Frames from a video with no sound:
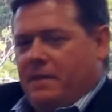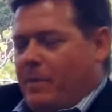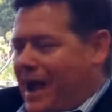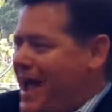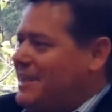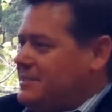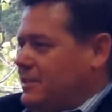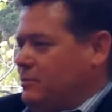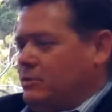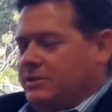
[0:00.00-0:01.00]
In the
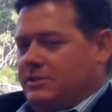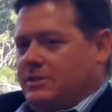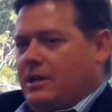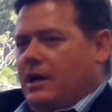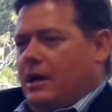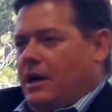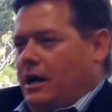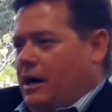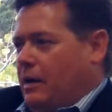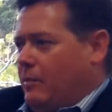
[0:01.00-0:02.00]
past, it was
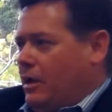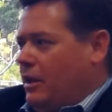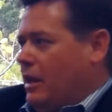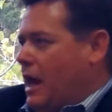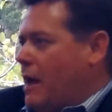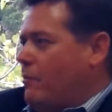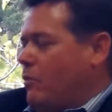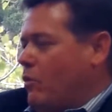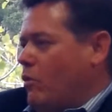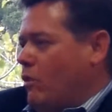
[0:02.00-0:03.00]
a lot
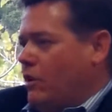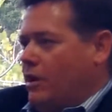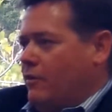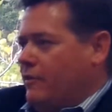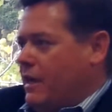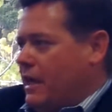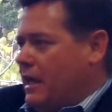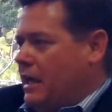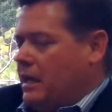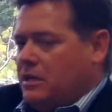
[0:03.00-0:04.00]
more of
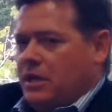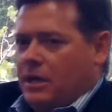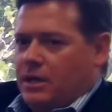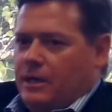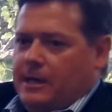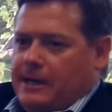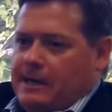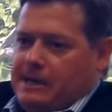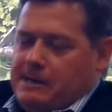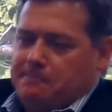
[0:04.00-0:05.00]
a
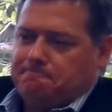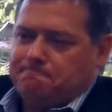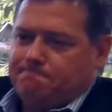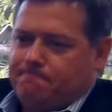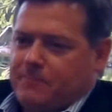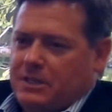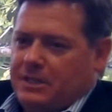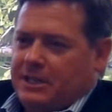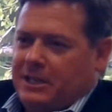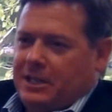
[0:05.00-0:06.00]

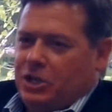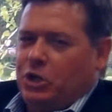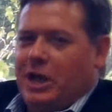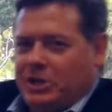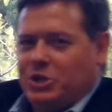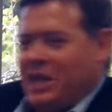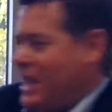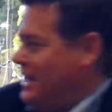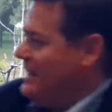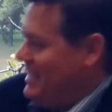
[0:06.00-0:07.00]
good
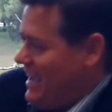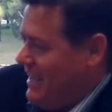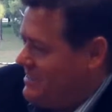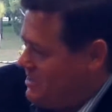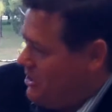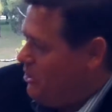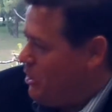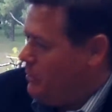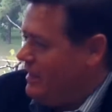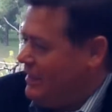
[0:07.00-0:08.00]
educated guess, you know
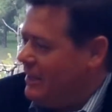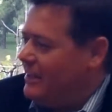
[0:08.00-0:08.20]
what I mean?